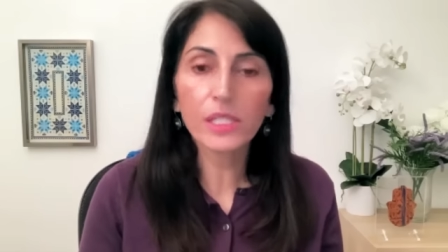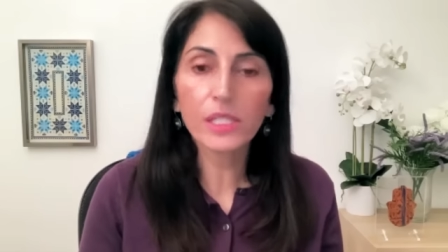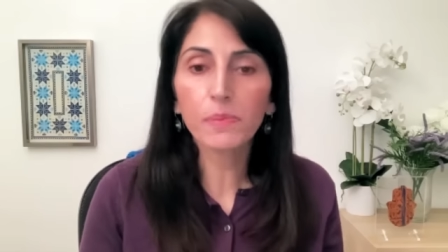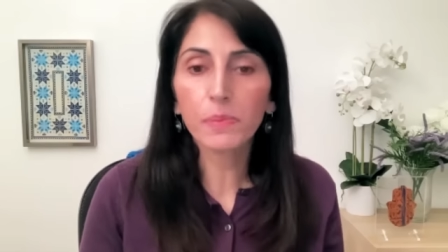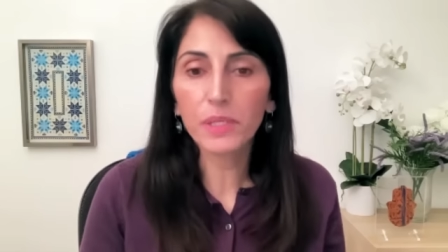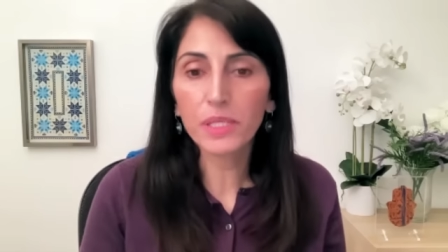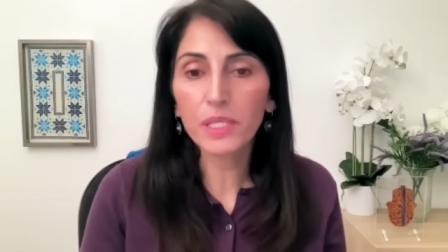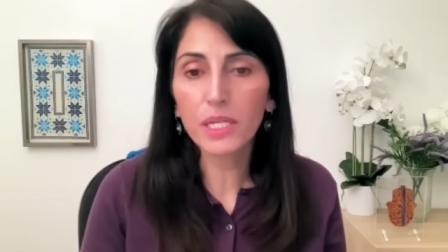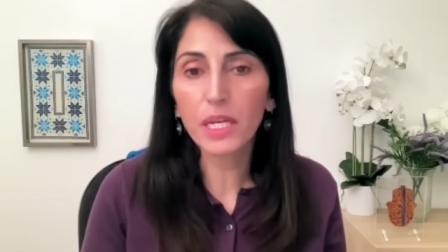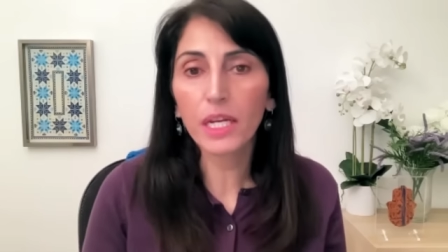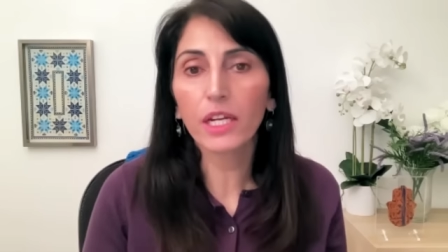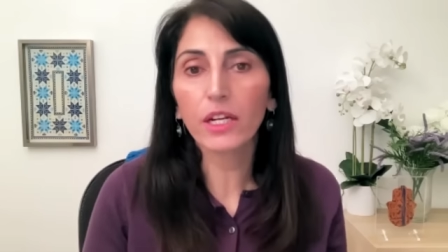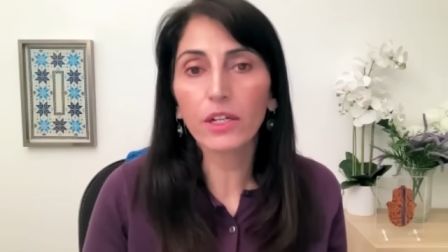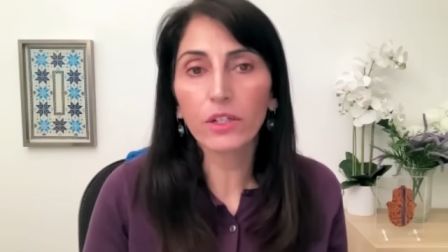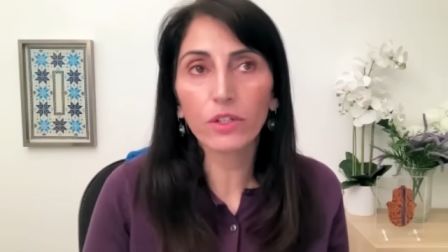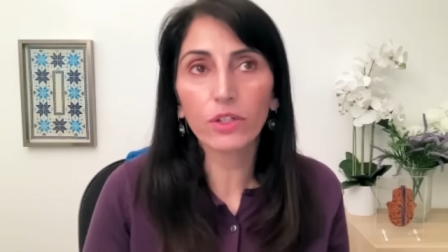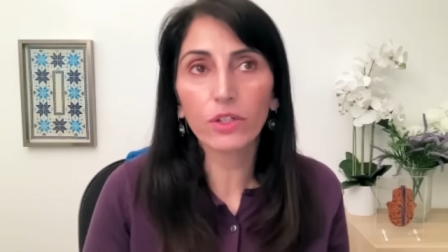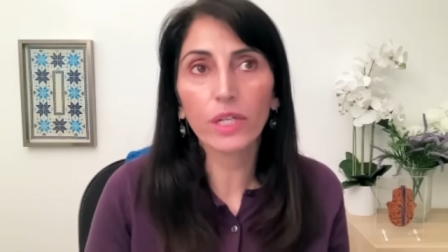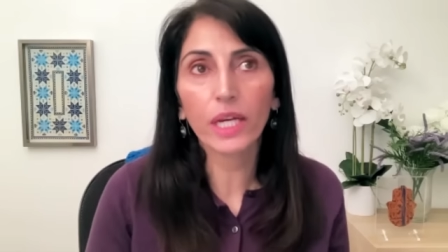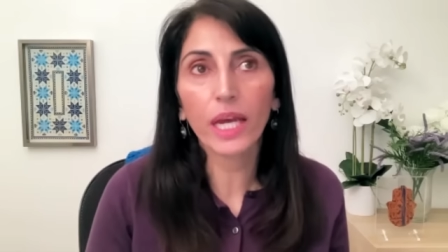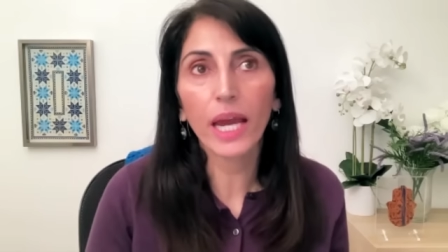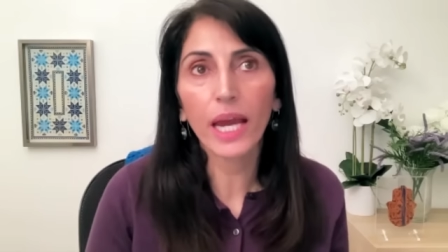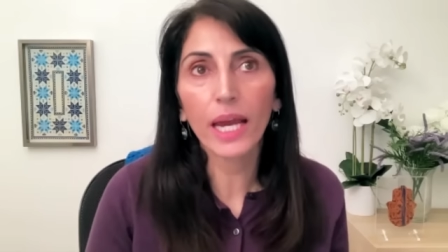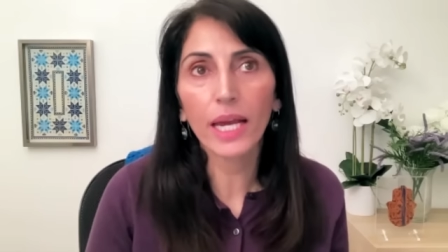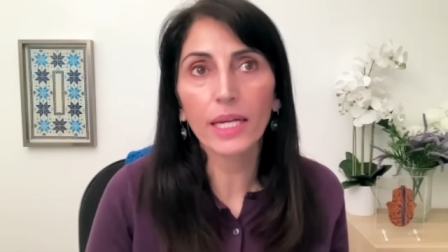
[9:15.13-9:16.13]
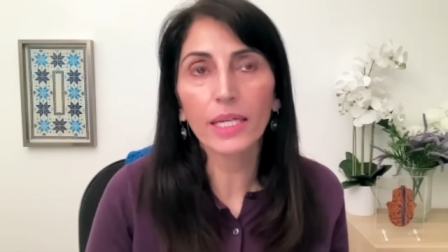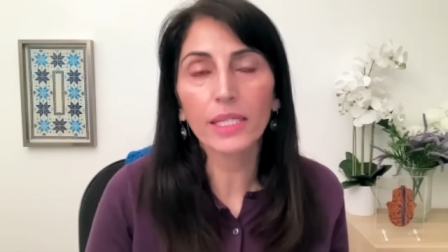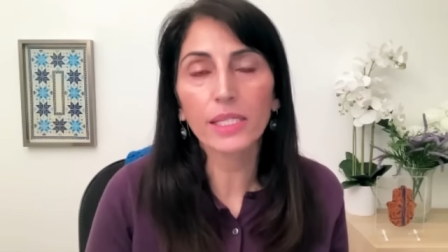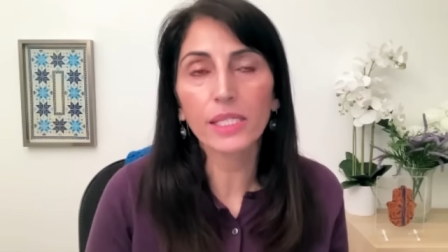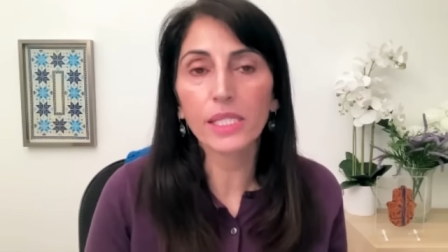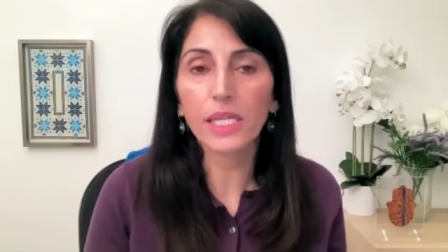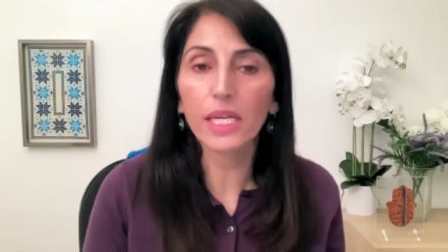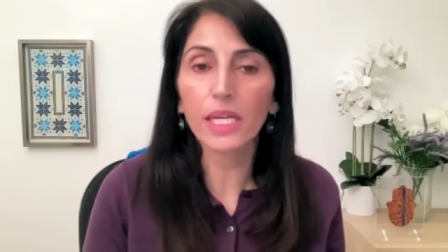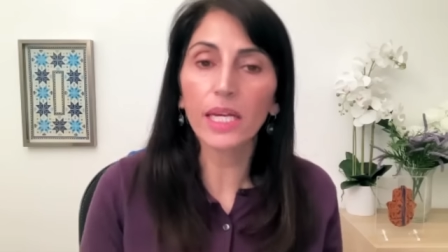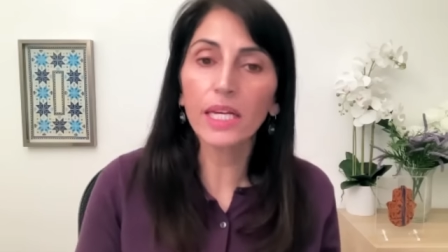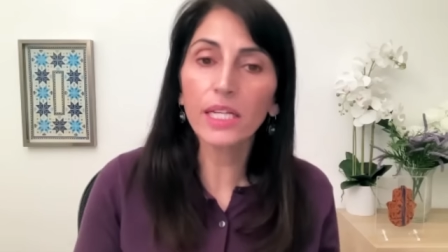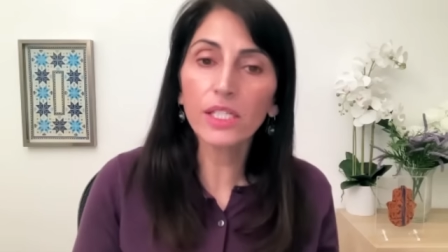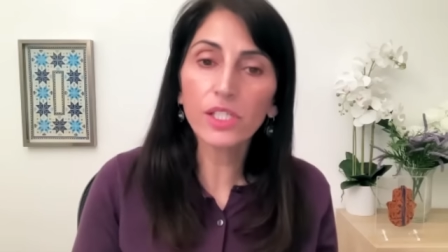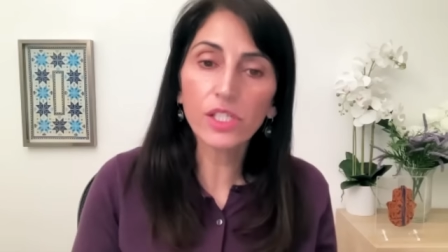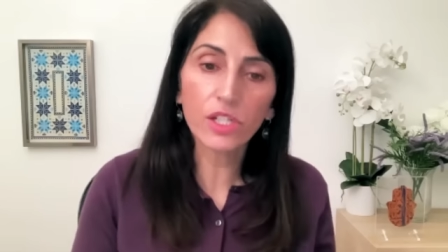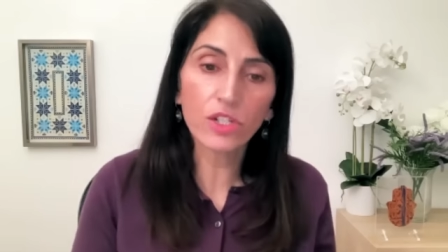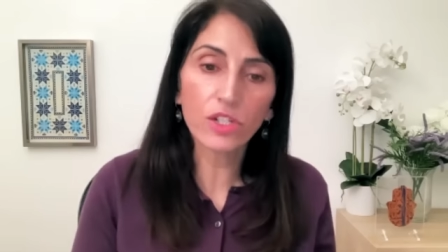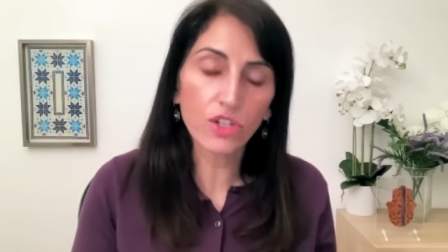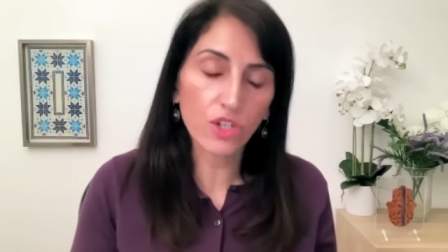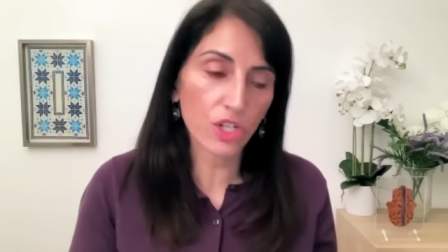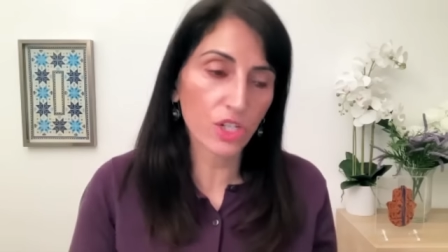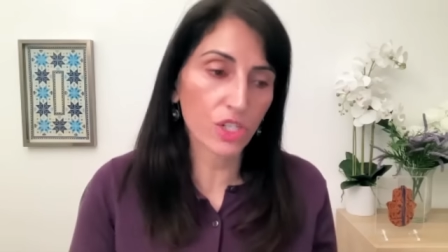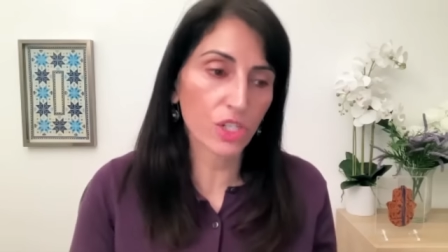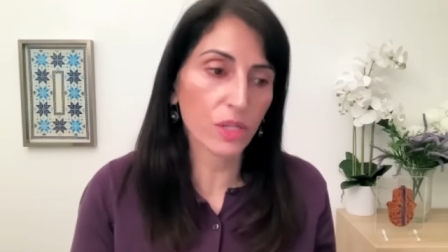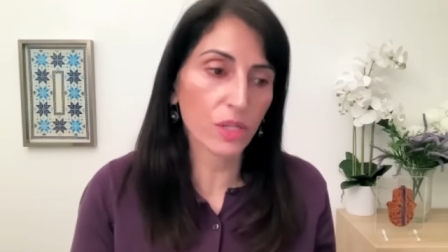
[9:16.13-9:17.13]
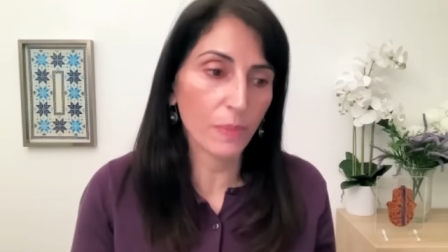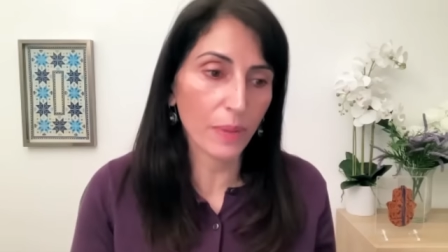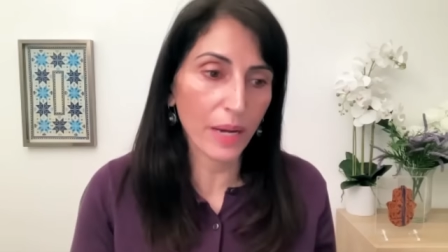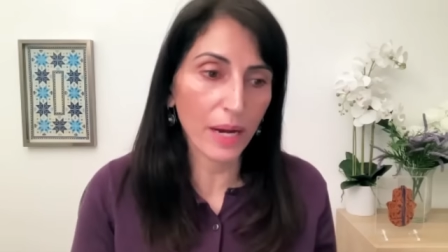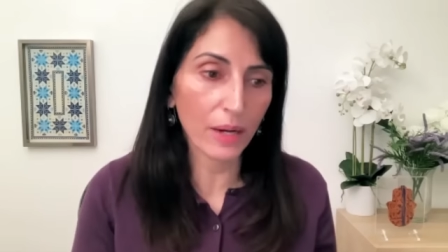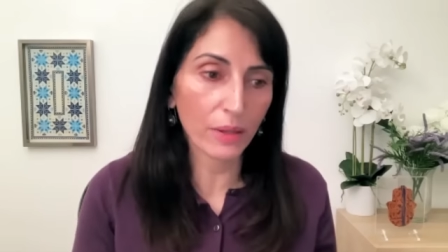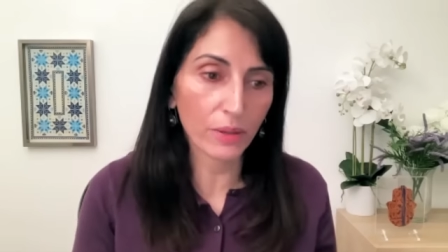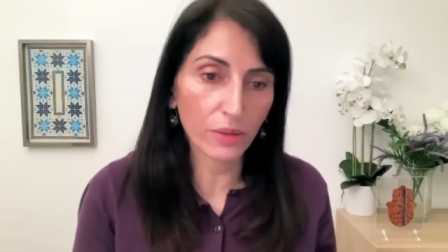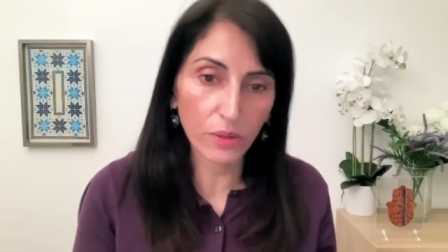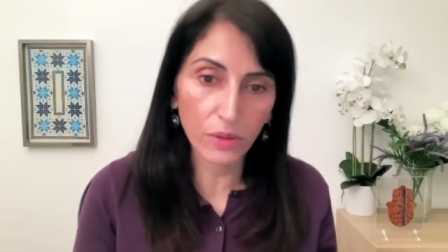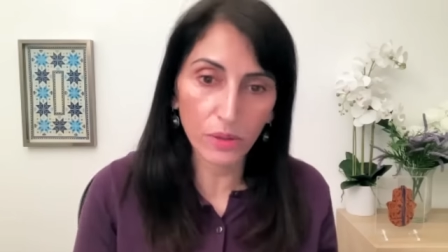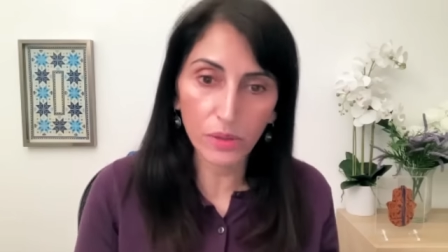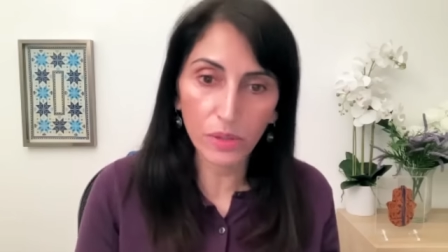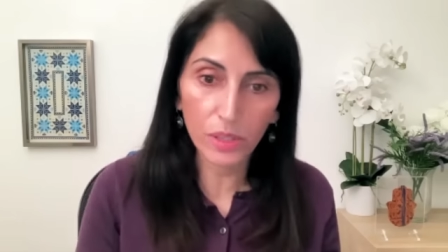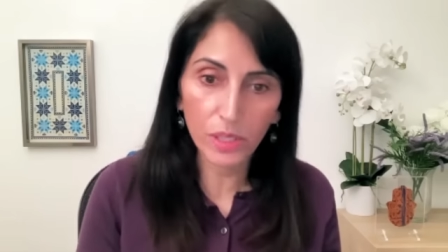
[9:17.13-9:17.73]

particular case isn't just about